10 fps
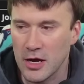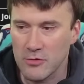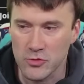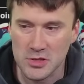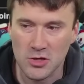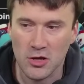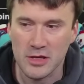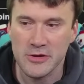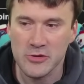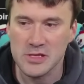uh, rulings of Hall
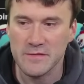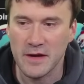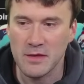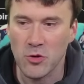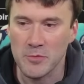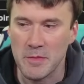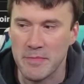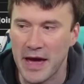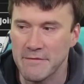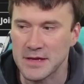of Heroes and I find them all to be
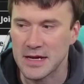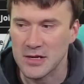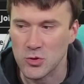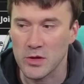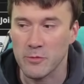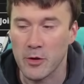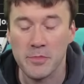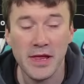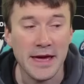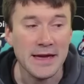baffling. I ignore them when
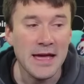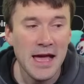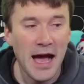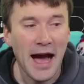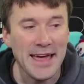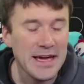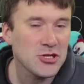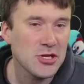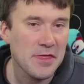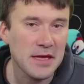playing. I
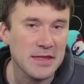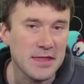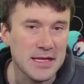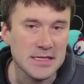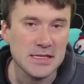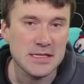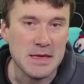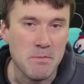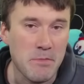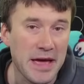actually think that this is
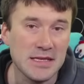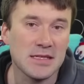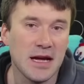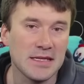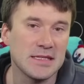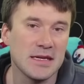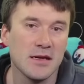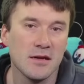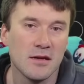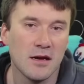the best
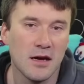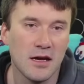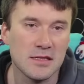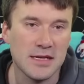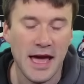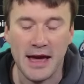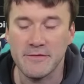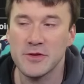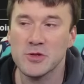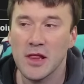idea uh, to
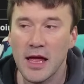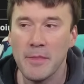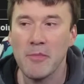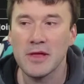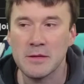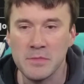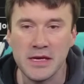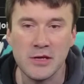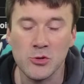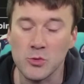have. There's a lot of people like
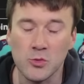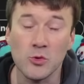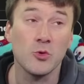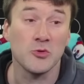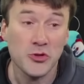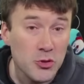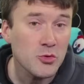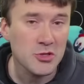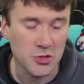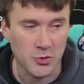me who, who
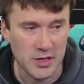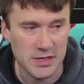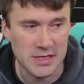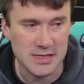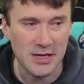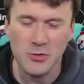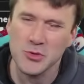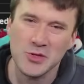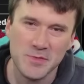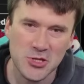used to, at least, I don't
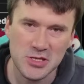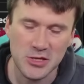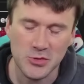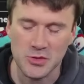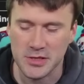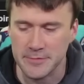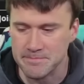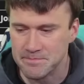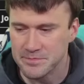do as much as I used to,